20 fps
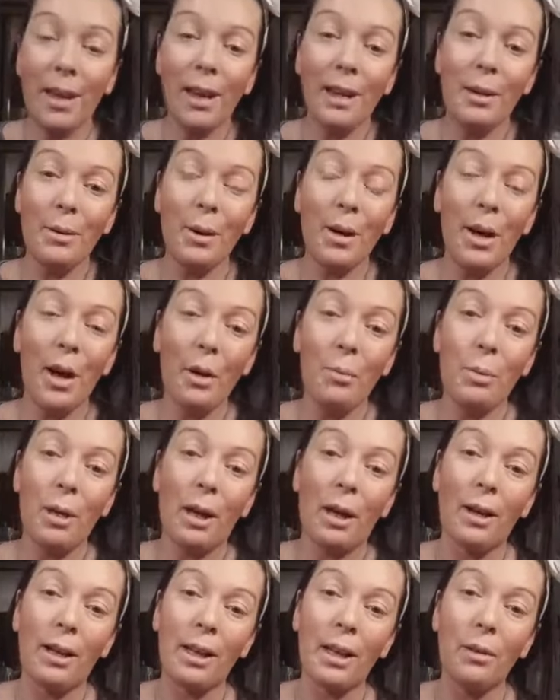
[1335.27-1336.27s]
Anyway, I hope
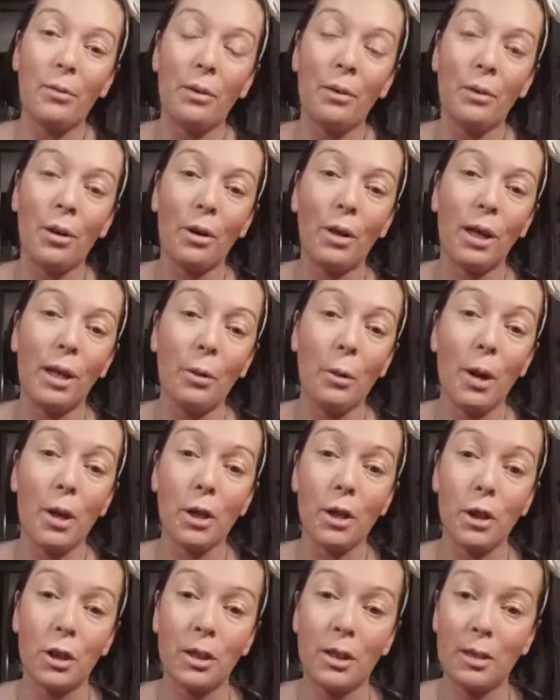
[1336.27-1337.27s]
you like it. If you've got any
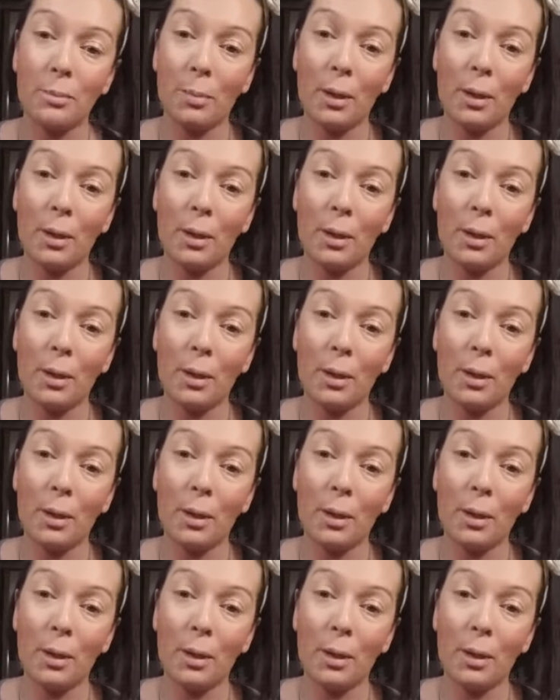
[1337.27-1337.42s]
questions,